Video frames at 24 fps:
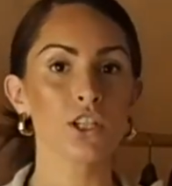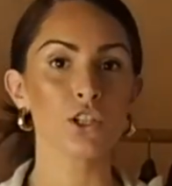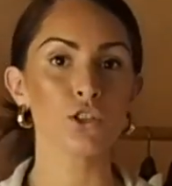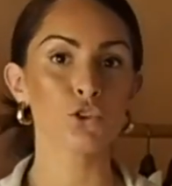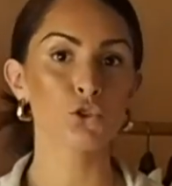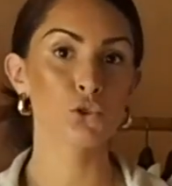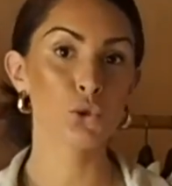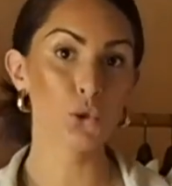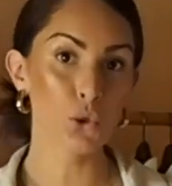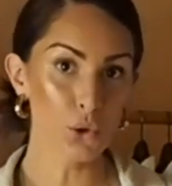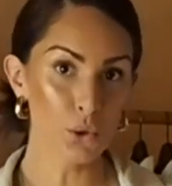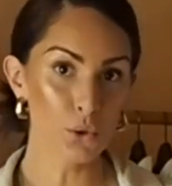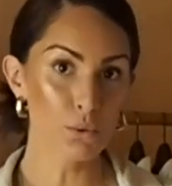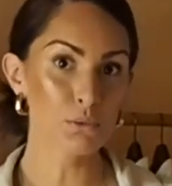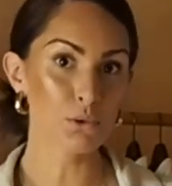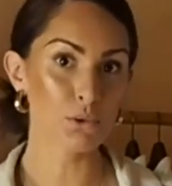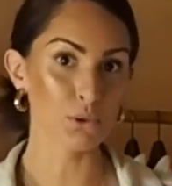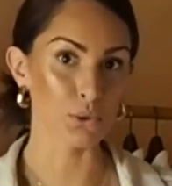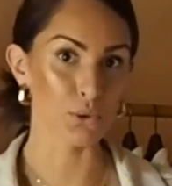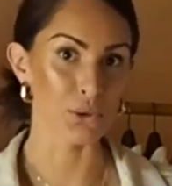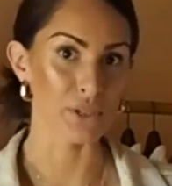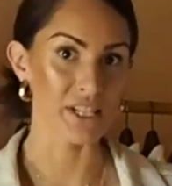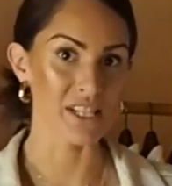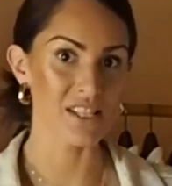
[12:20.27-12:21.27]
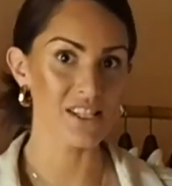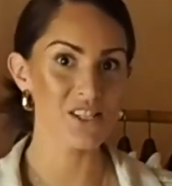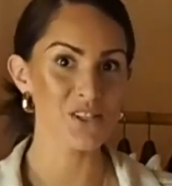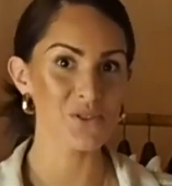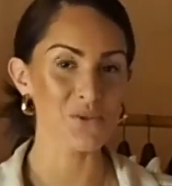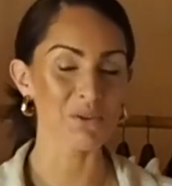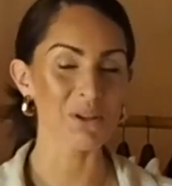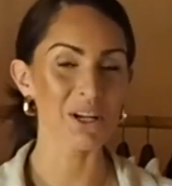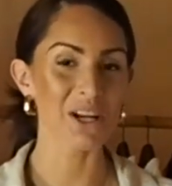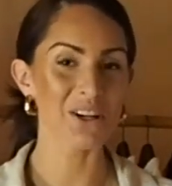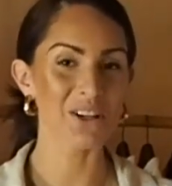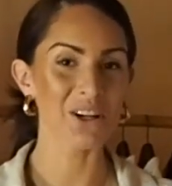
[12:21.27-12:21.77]
Tulum ruins.
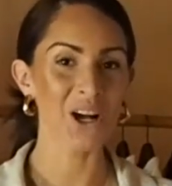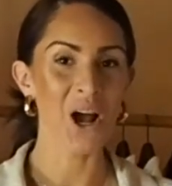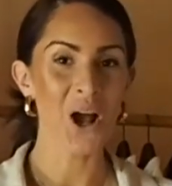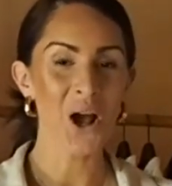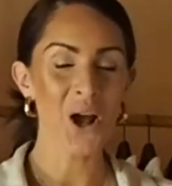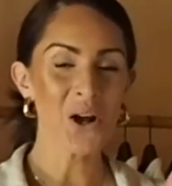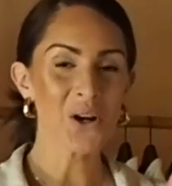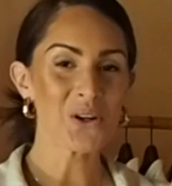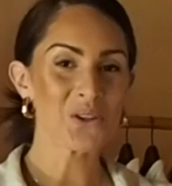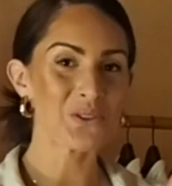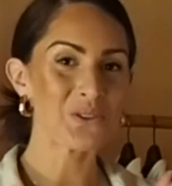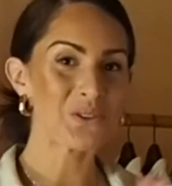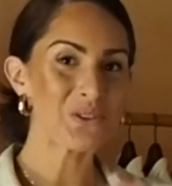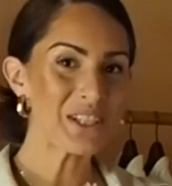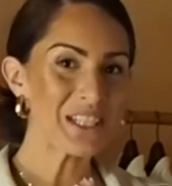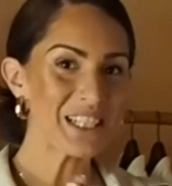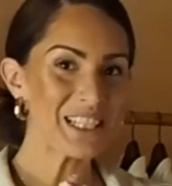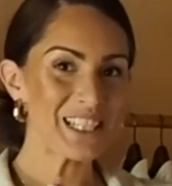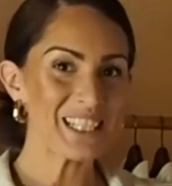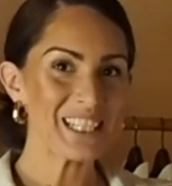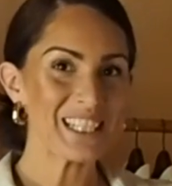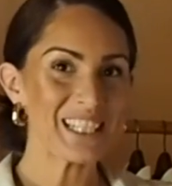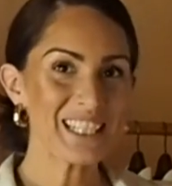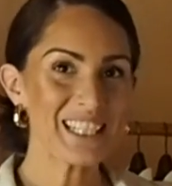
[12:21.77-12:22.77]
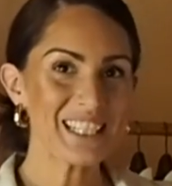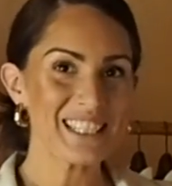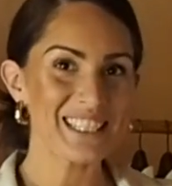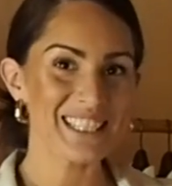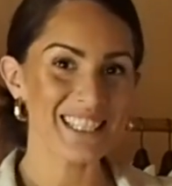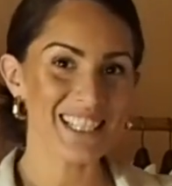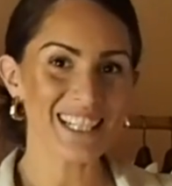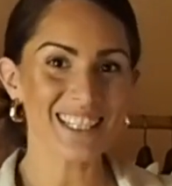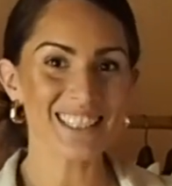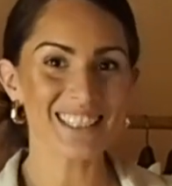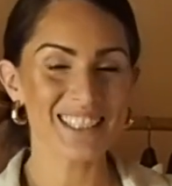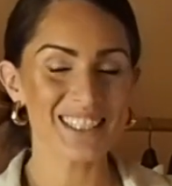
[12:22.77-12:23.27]
We are really
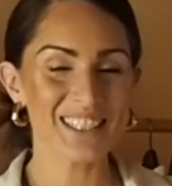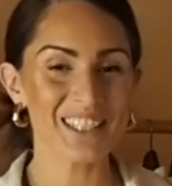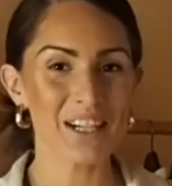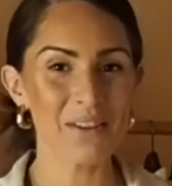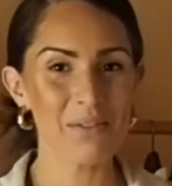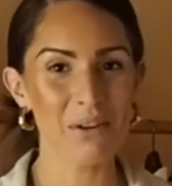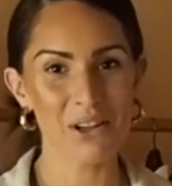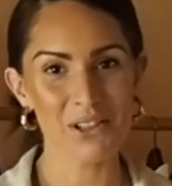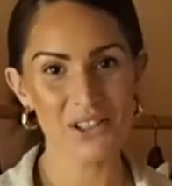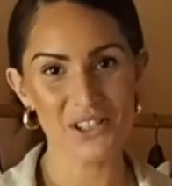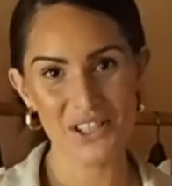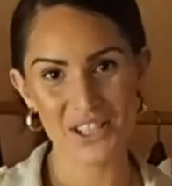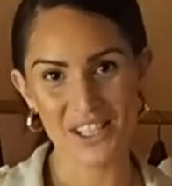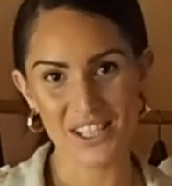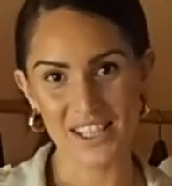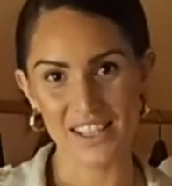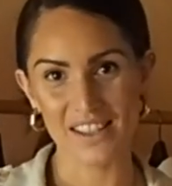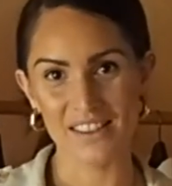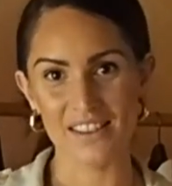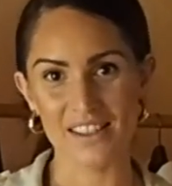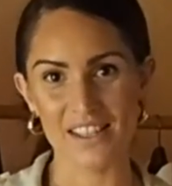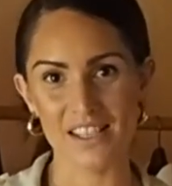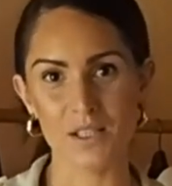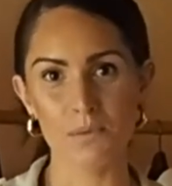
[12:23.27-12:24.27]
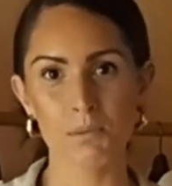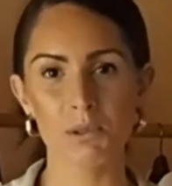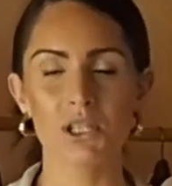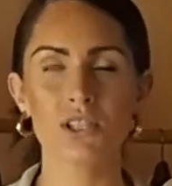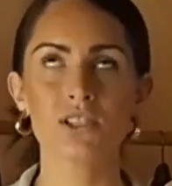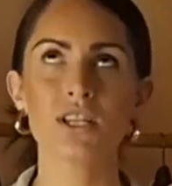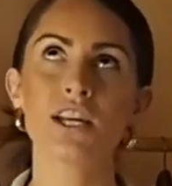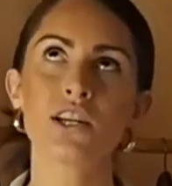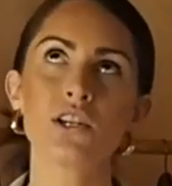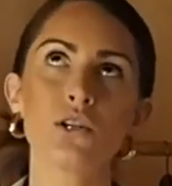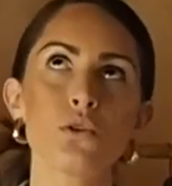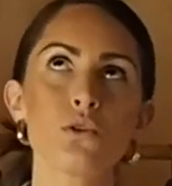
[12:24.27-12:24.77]
excited about seeing this because
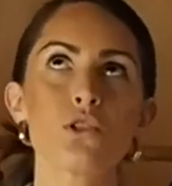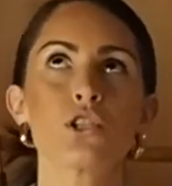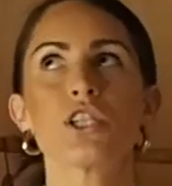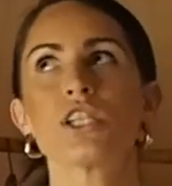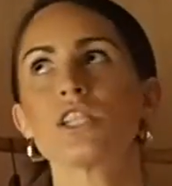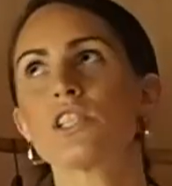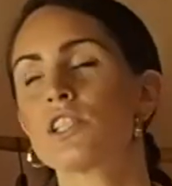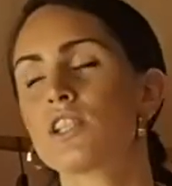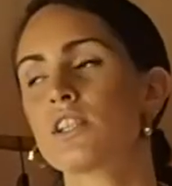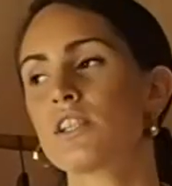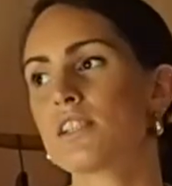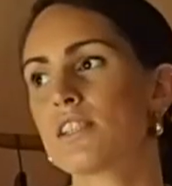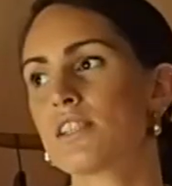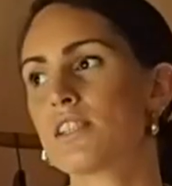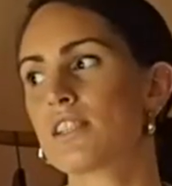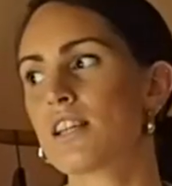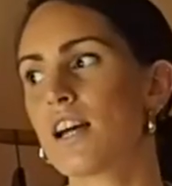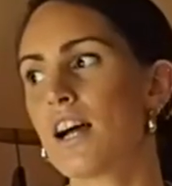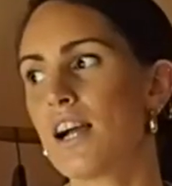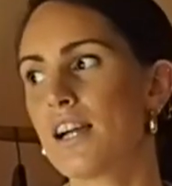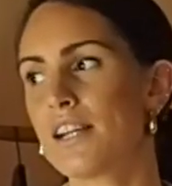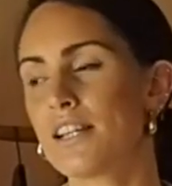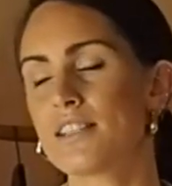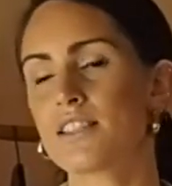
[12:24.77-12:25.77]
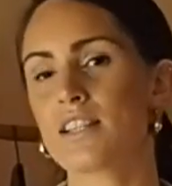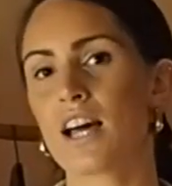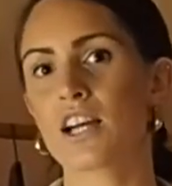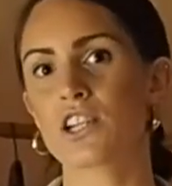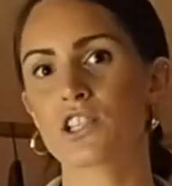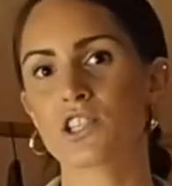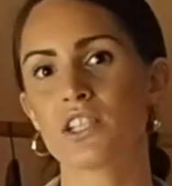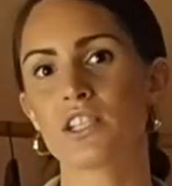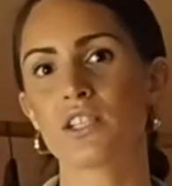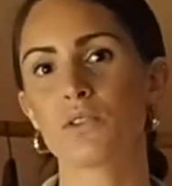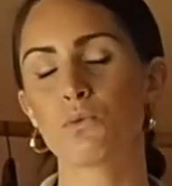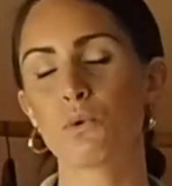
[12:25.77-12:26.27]
I know Chichen Itza is
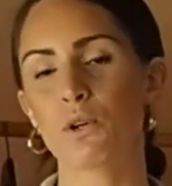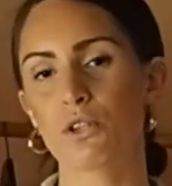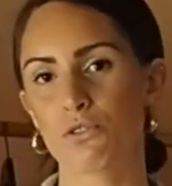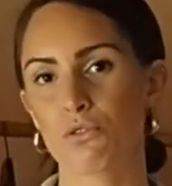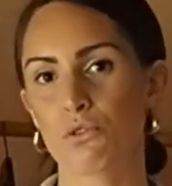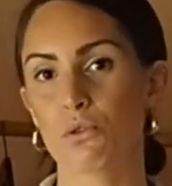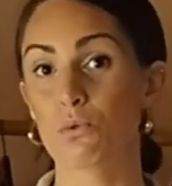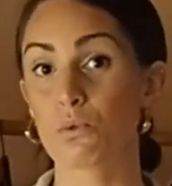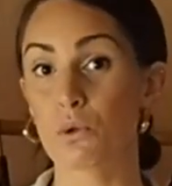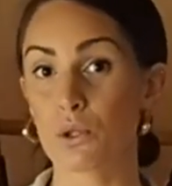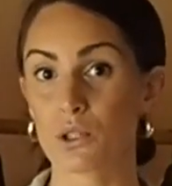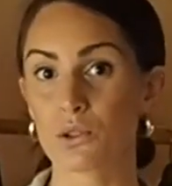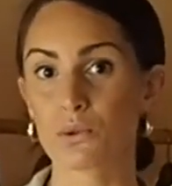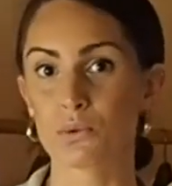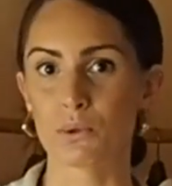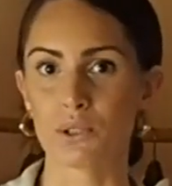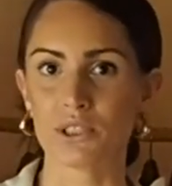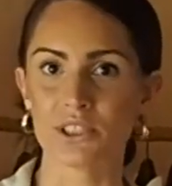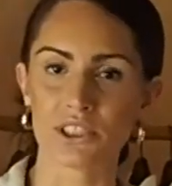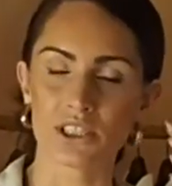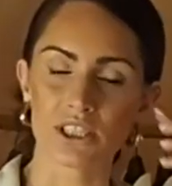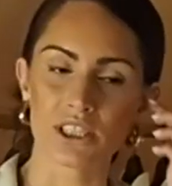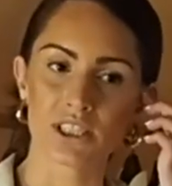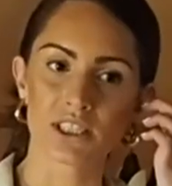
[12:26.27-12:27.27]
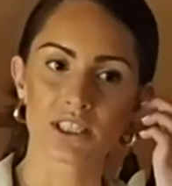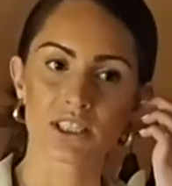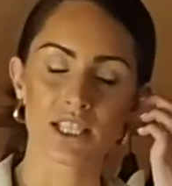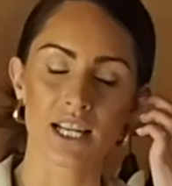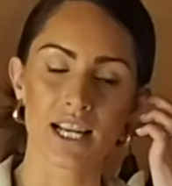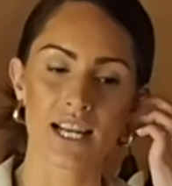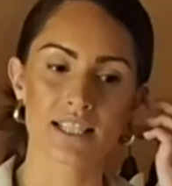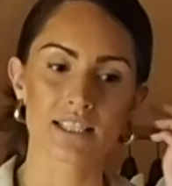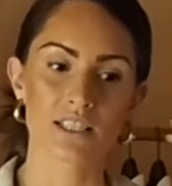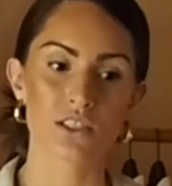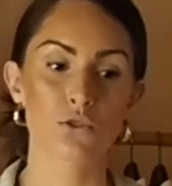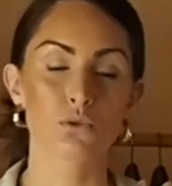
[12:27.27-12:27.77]
actually one of the world wonders,
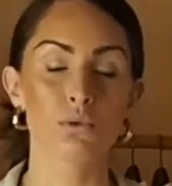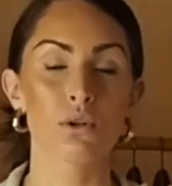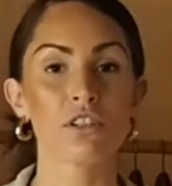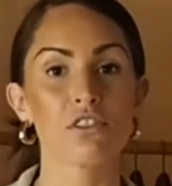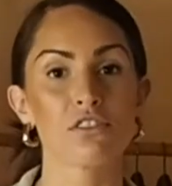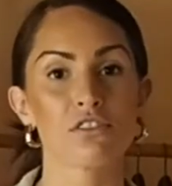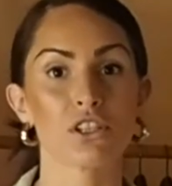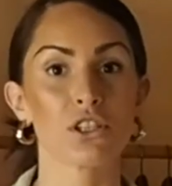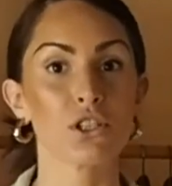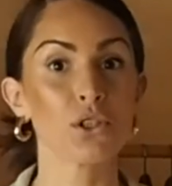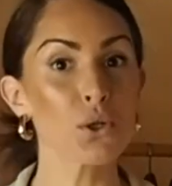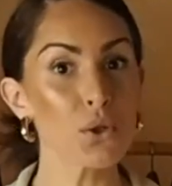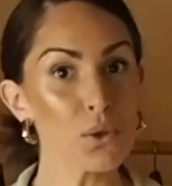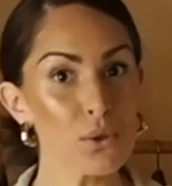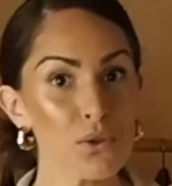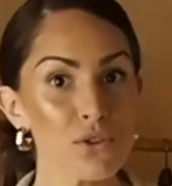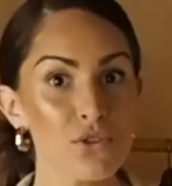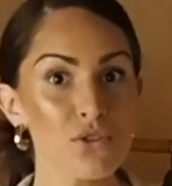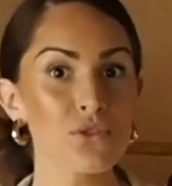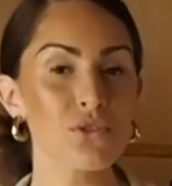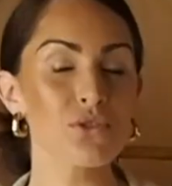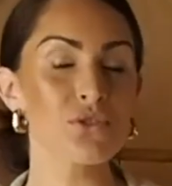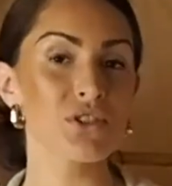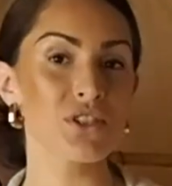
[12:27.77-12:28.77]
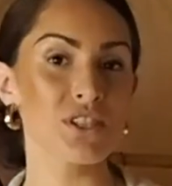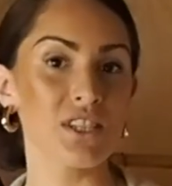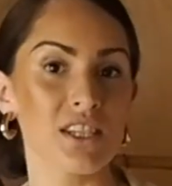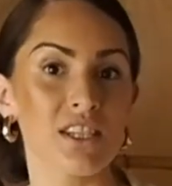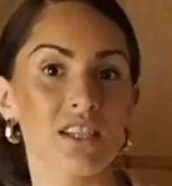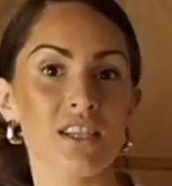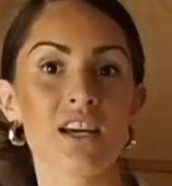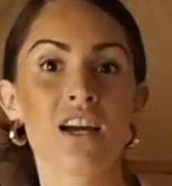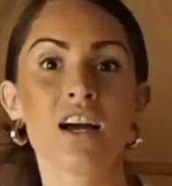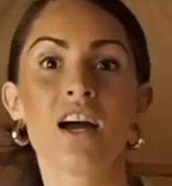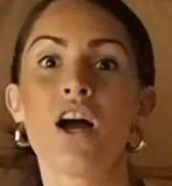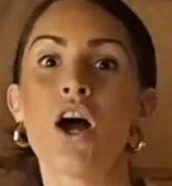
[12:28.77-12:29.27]
and it's one of our goals to
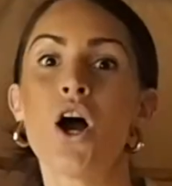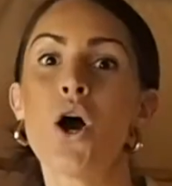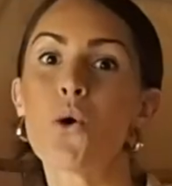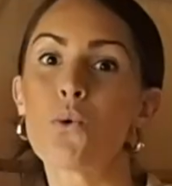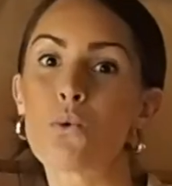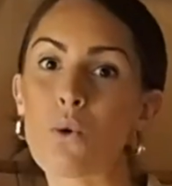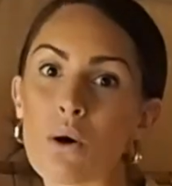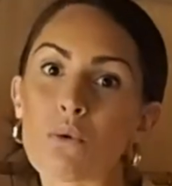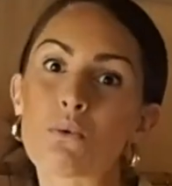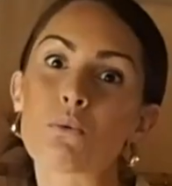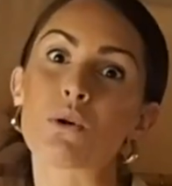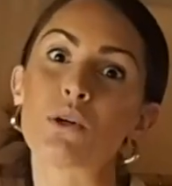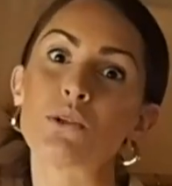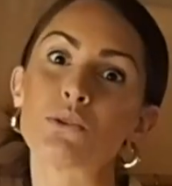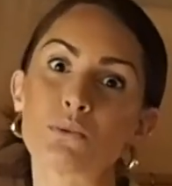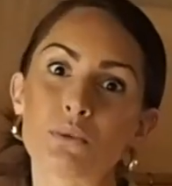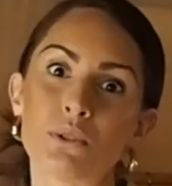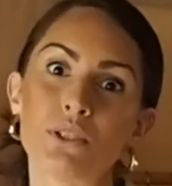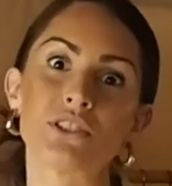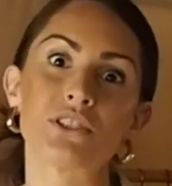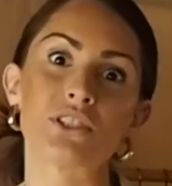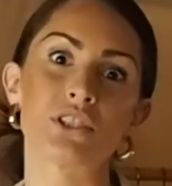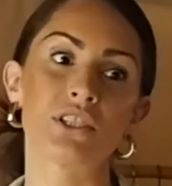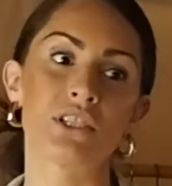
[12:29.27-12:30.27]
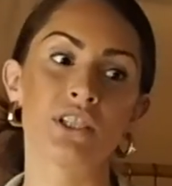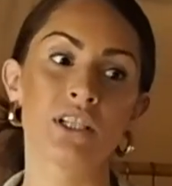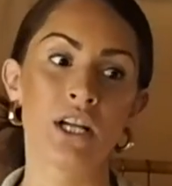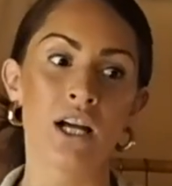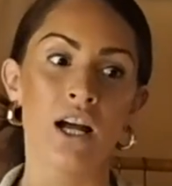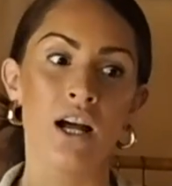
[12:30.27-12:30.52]
see one world wonder